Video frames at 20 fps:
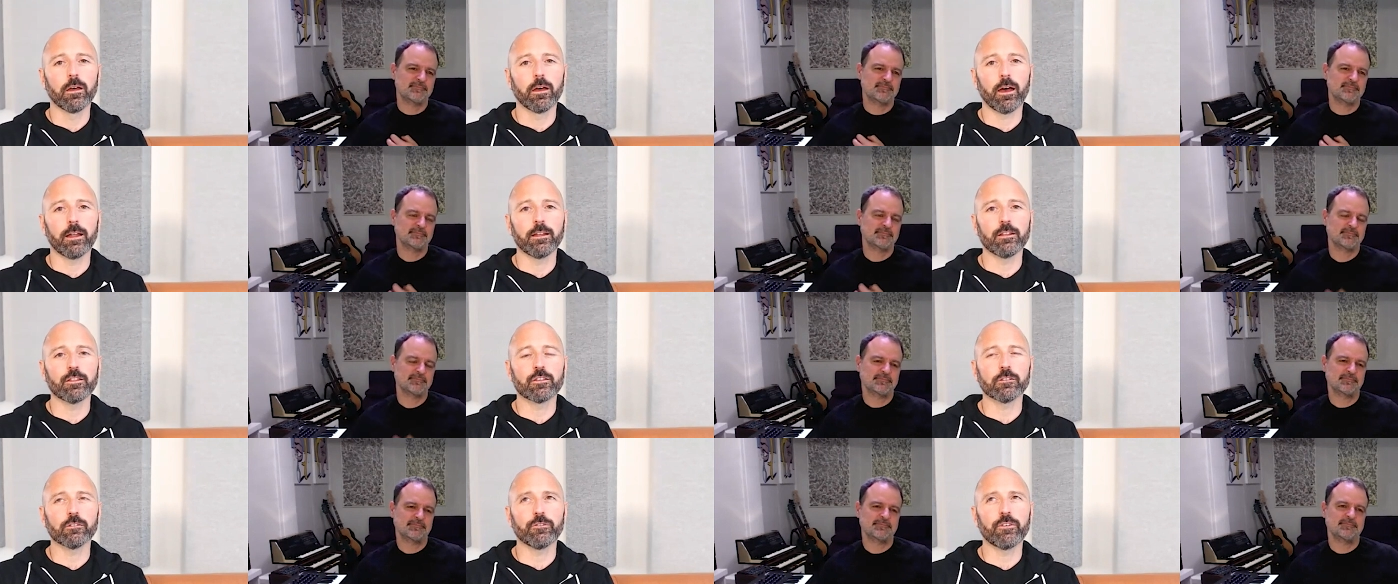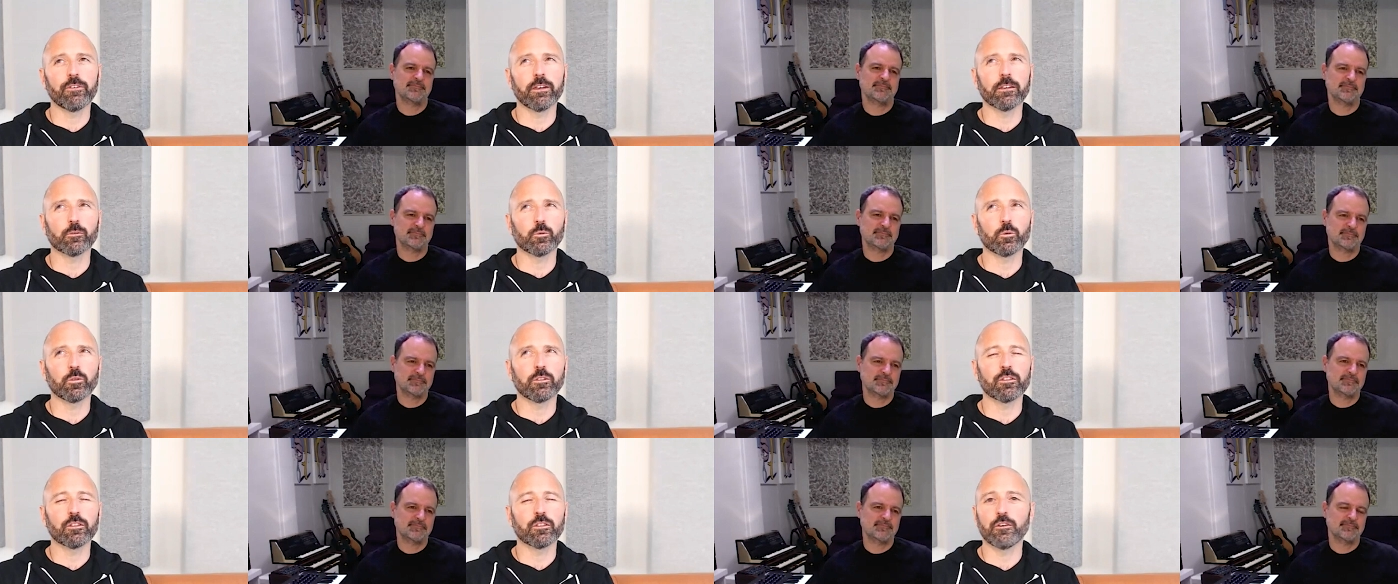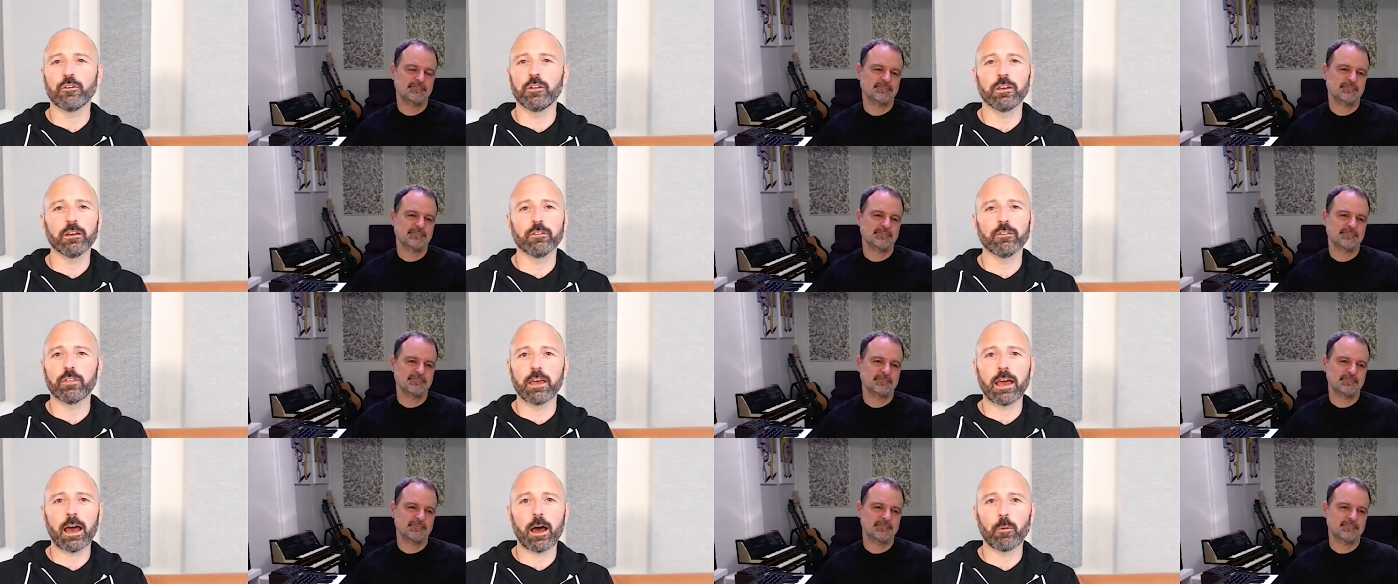Speaker 1: and it just fits with the tuning of
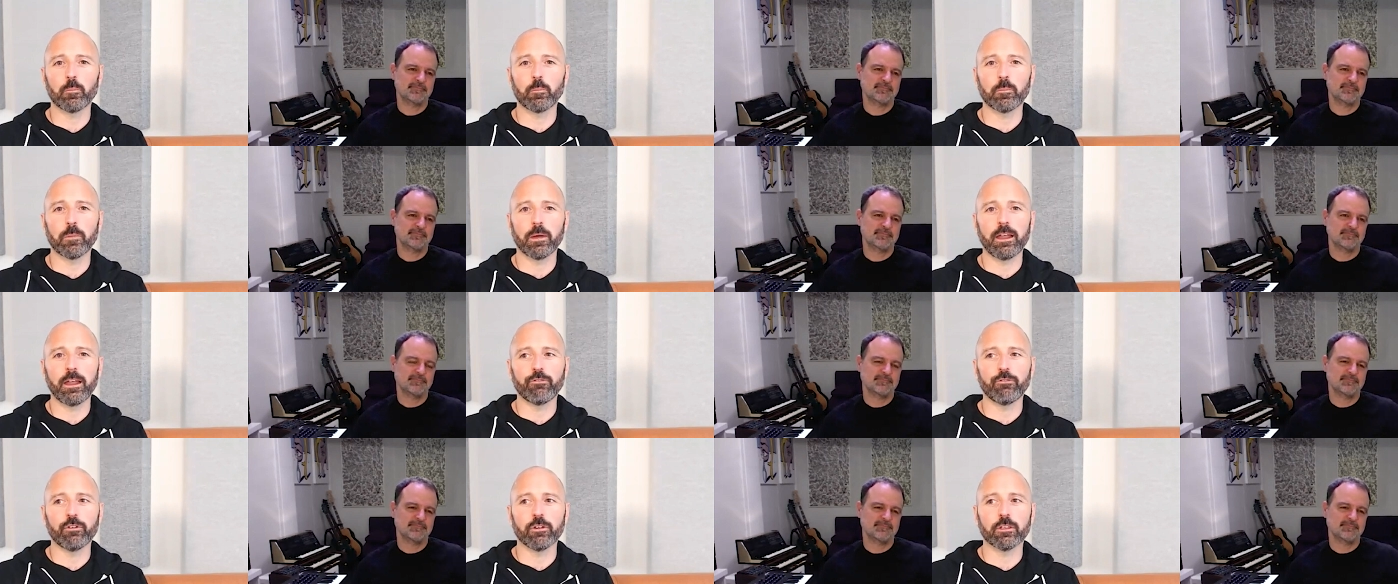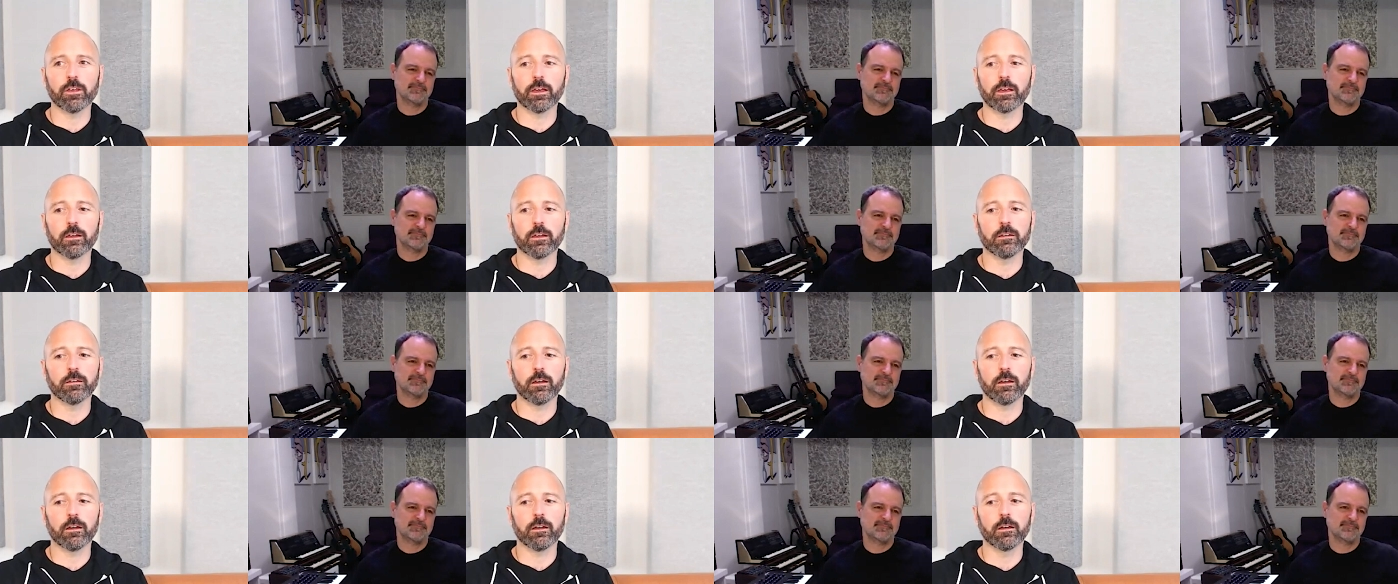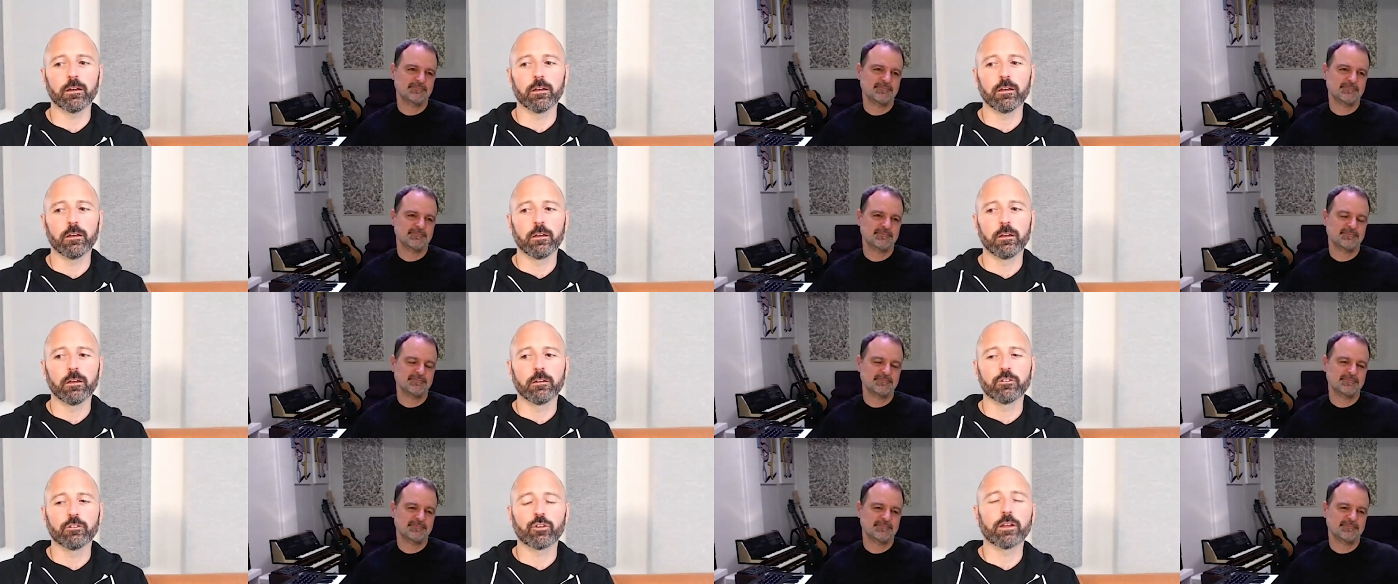the album and everything. And uh,
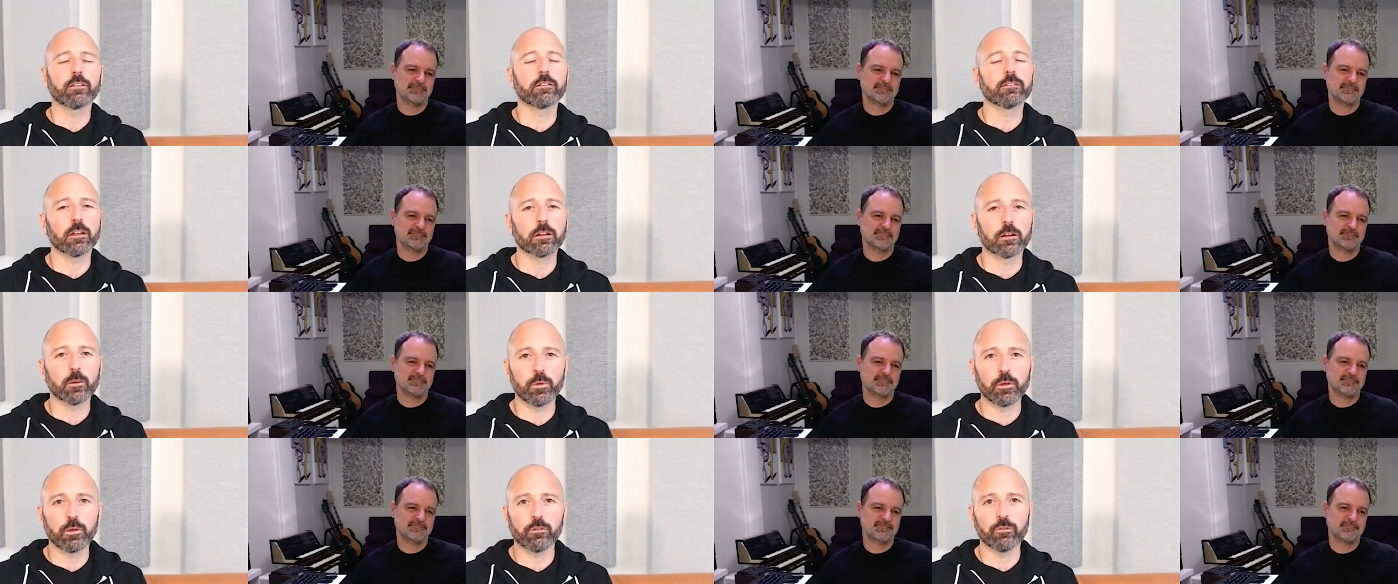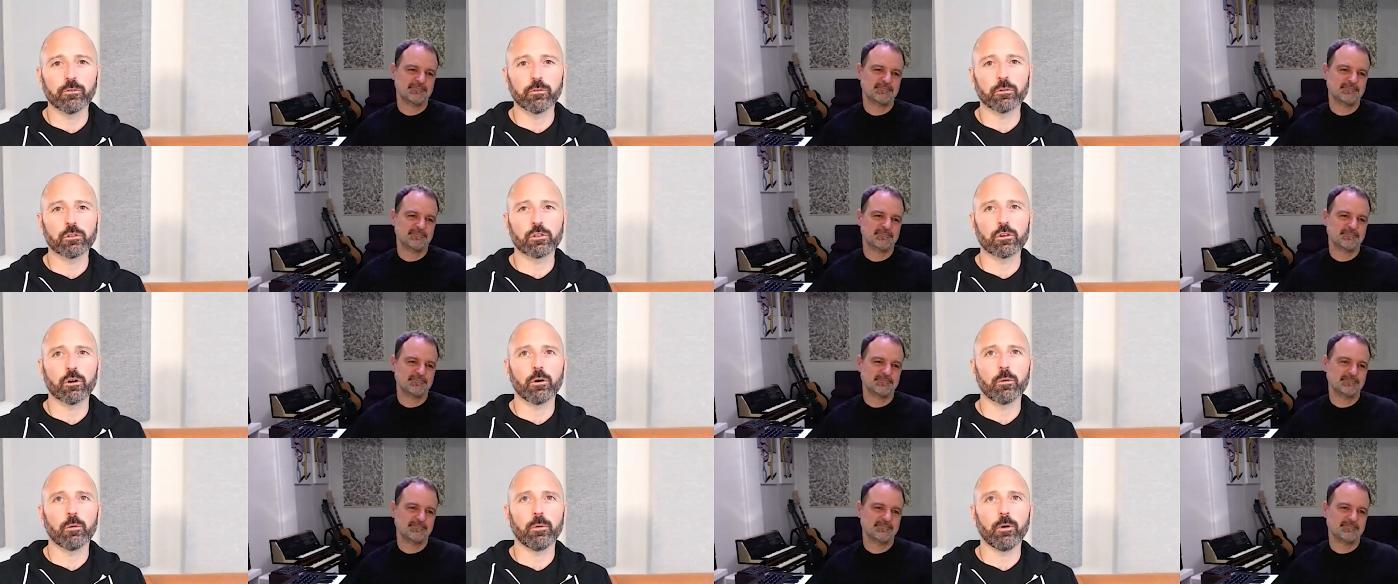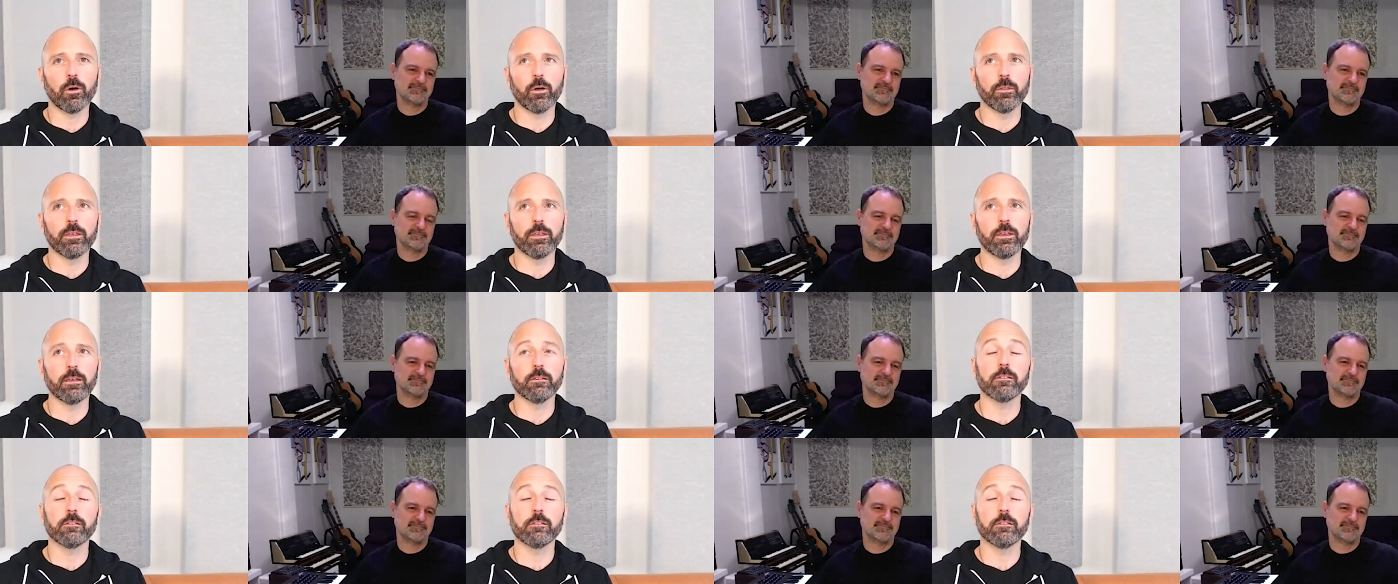Trent's done a beautiful job on the